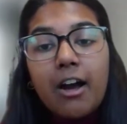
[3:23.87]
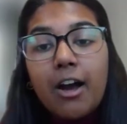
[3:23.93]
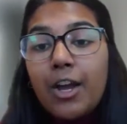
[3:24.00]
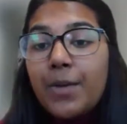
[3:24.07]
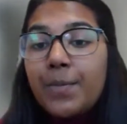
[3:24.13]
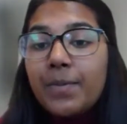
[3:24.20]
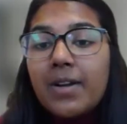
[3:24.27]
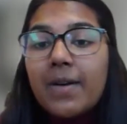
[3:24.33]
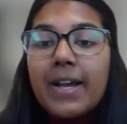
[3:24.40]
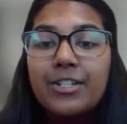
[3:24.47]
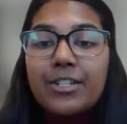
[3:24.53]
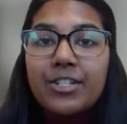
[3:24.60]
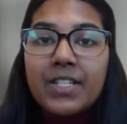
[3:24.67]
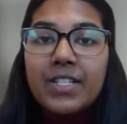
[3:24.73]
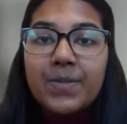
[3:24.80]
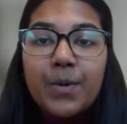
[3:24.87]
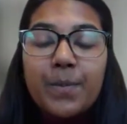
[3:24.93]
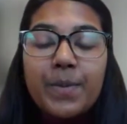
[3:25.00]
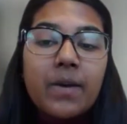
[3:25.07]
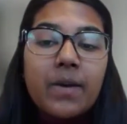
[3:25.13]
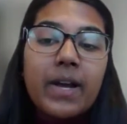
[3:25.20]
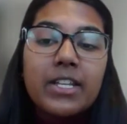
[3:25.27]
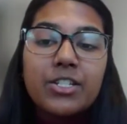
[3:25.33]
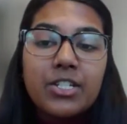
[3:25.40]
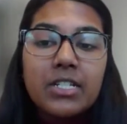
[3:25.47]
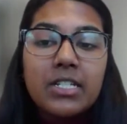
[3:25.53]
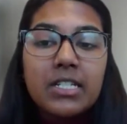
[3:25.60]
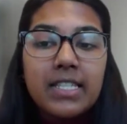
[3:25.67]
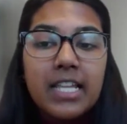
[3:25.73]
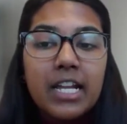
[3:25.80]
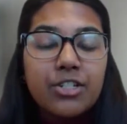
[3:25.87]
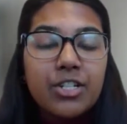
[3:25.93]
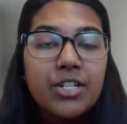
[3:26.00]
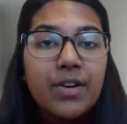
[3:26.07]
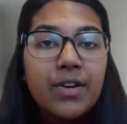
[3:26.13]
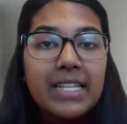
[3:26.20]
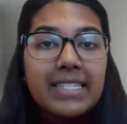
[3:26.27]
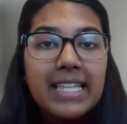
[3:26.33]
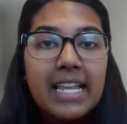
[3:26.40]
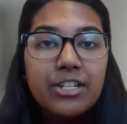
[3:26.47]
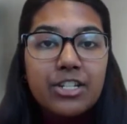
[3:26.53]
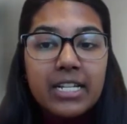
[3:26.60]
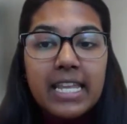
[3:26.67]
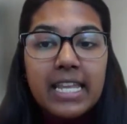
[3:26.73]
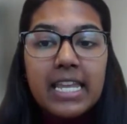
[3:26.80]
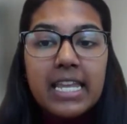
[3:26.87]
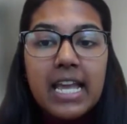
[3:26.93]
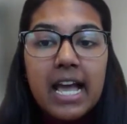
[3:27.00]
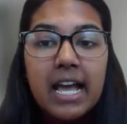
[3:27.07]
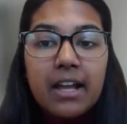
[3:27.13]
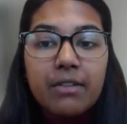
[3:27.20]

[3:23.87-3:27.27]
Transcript: Open questions will be questions that do not essentially